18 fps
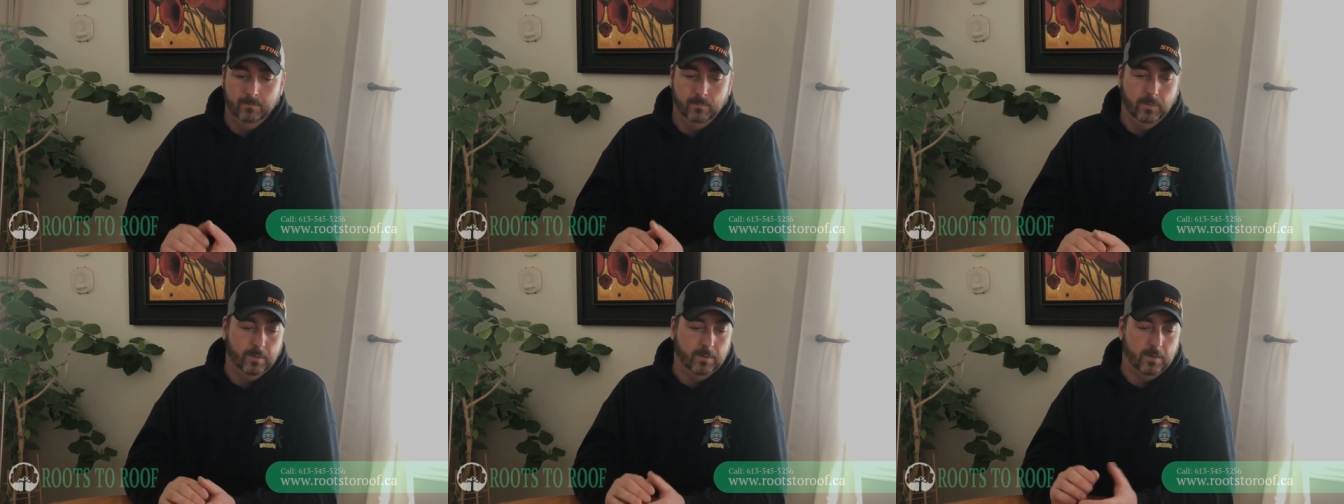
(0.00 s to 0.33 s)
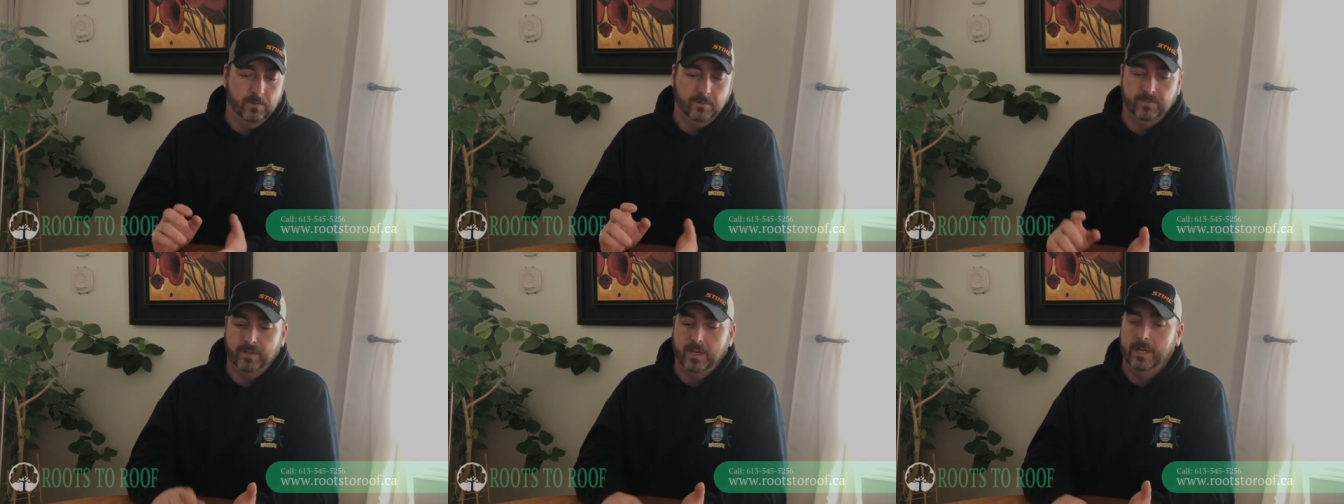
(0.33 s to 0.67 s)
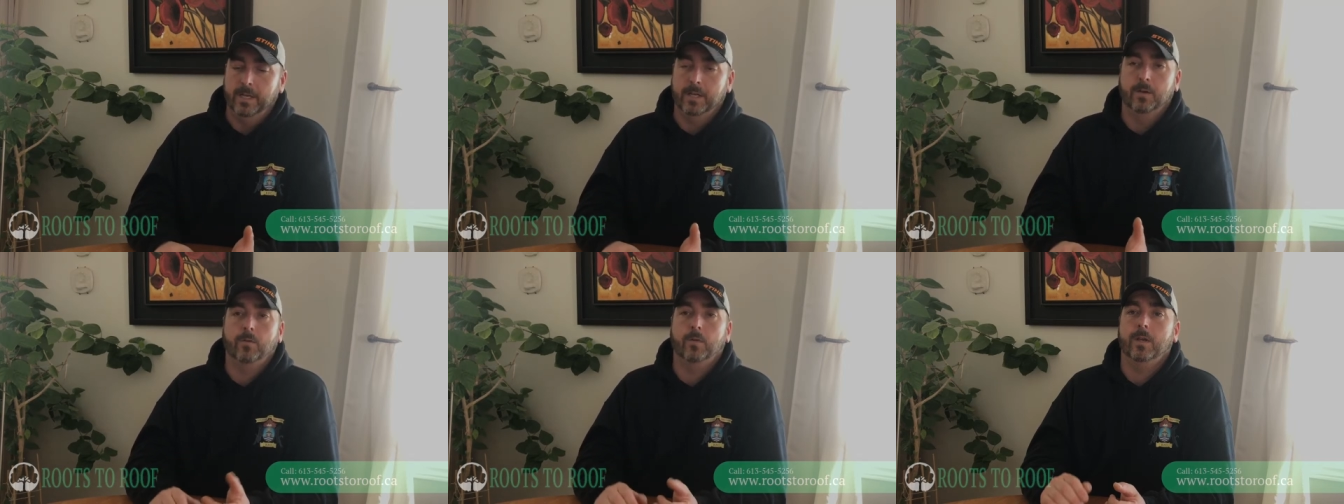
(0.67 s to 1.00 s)
with the
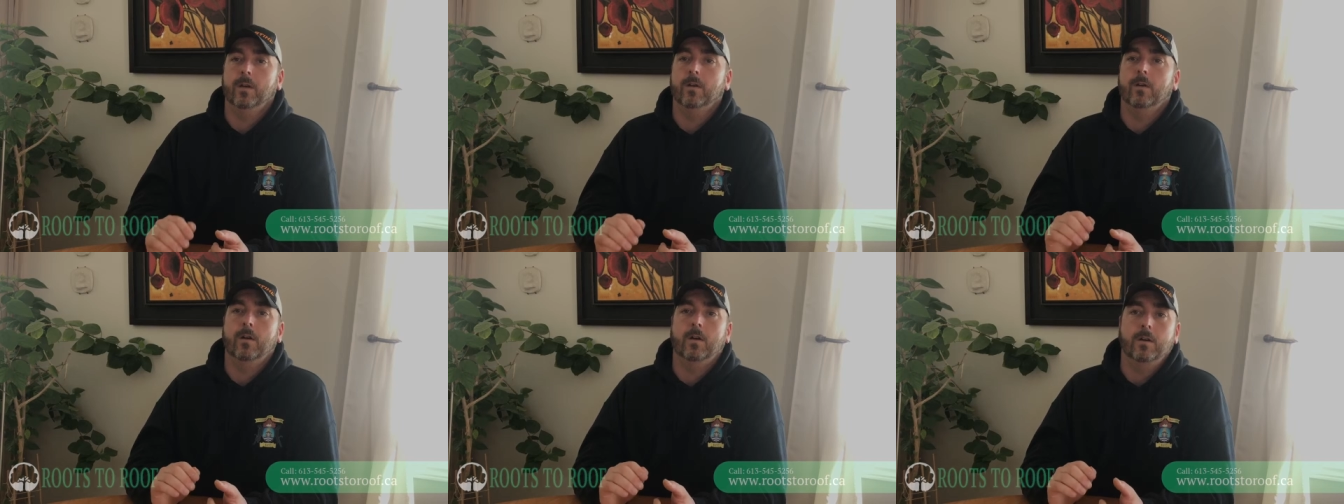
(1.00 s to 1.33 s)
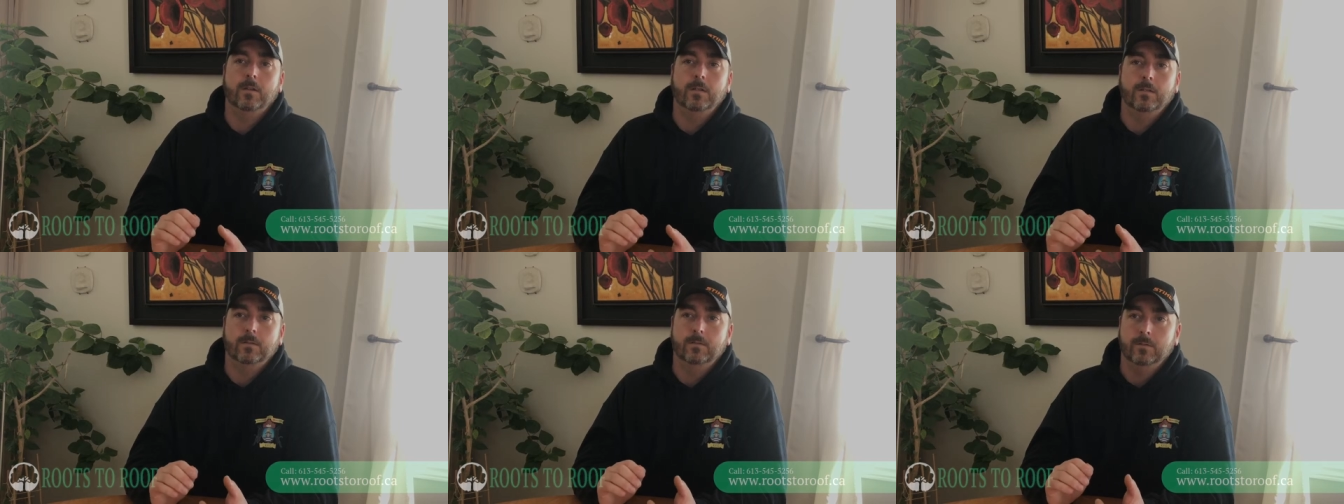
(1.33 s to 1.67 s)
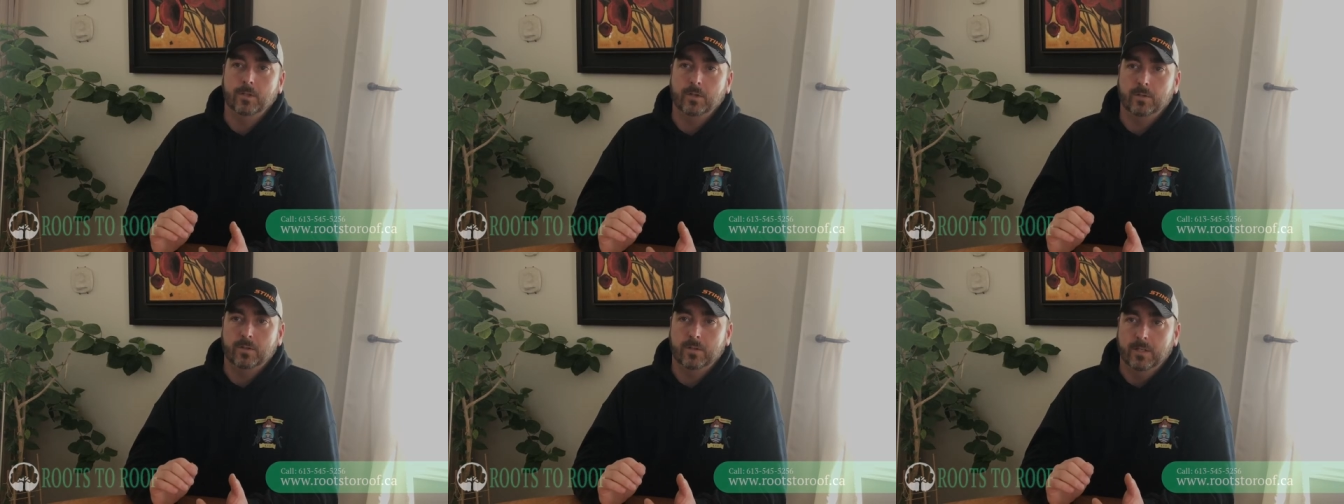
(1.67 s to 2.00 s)
flooding going on
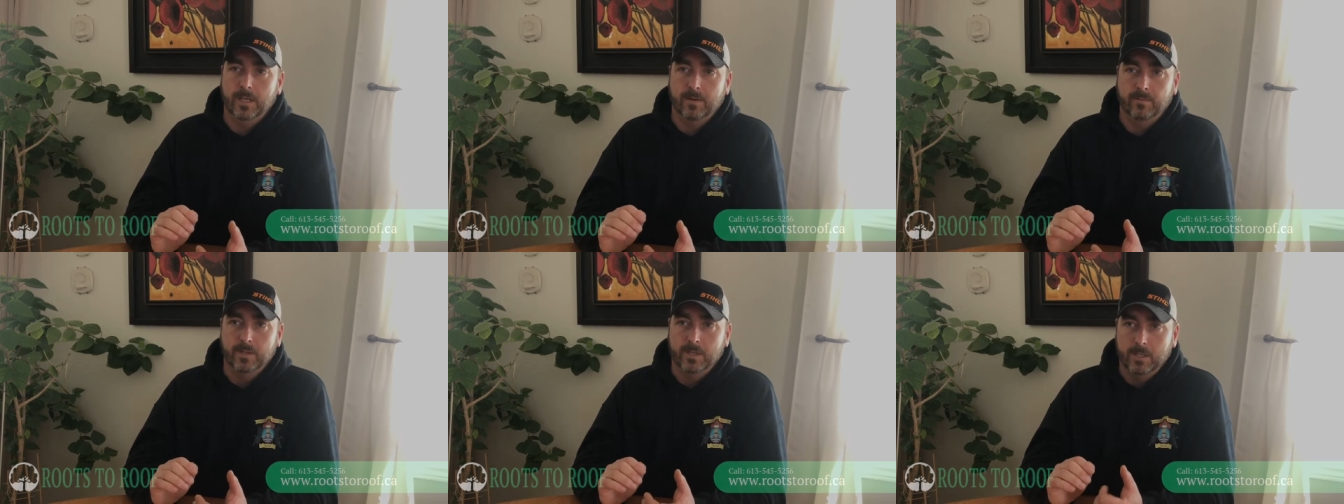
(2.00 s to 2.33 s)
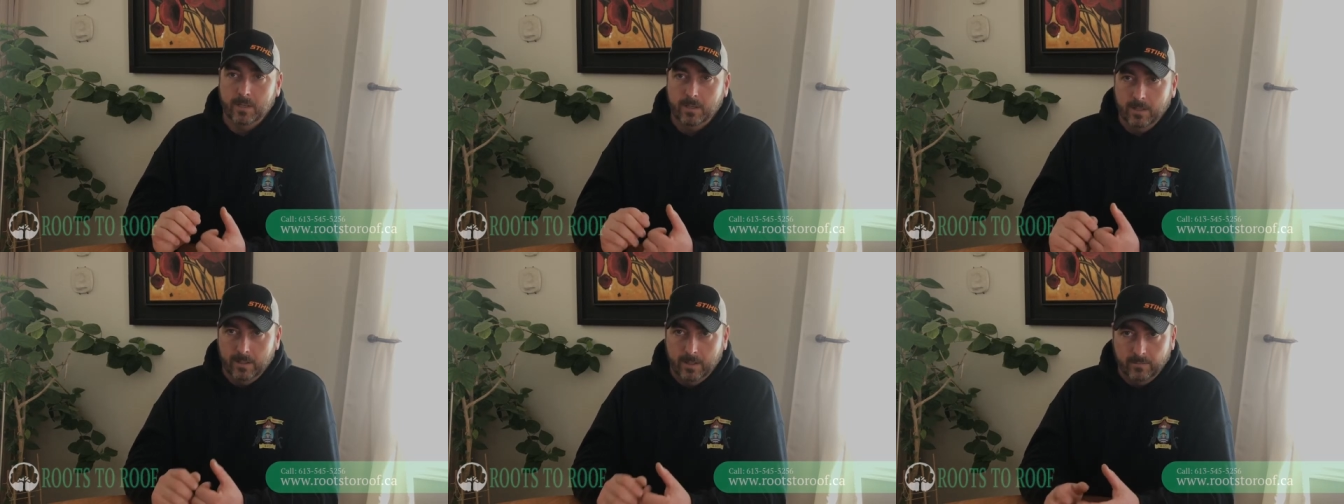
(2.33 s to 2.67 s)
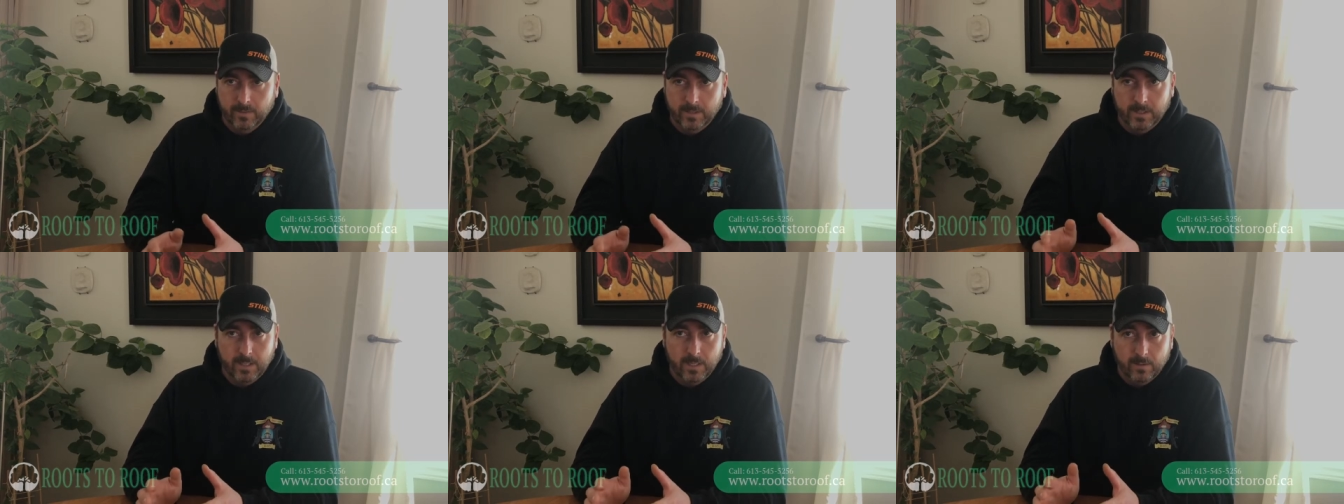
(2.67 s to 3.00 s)
usually every year and
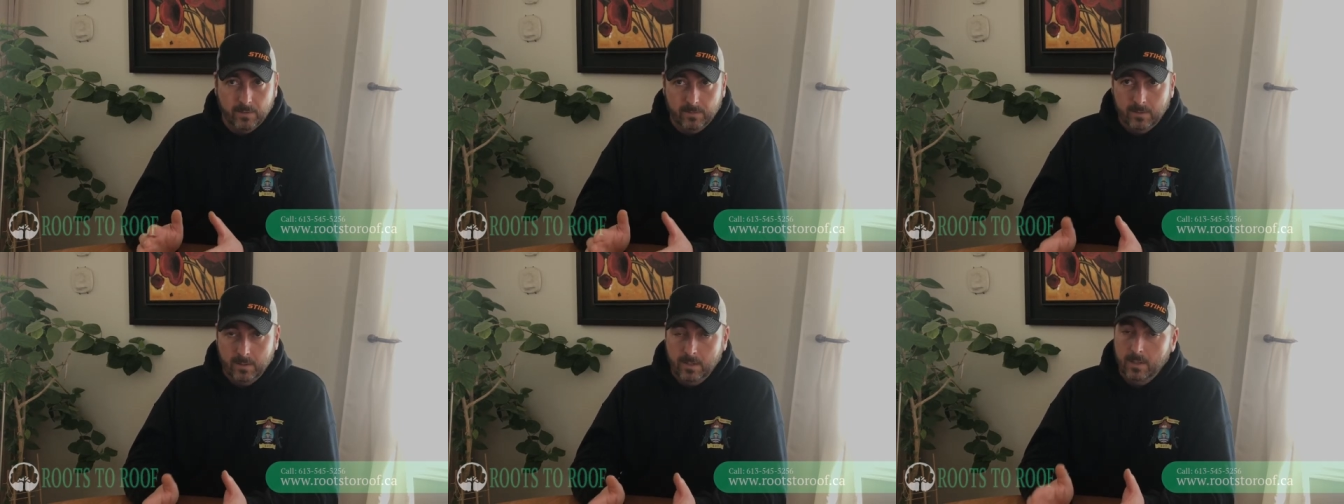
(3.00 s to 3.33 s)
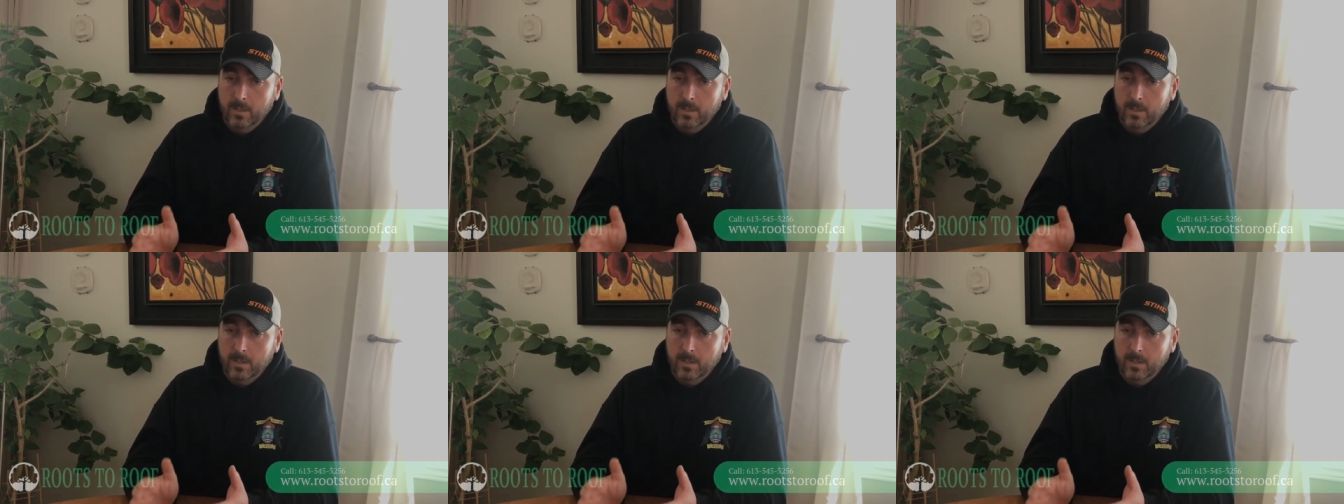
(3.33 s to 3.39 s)
everything else.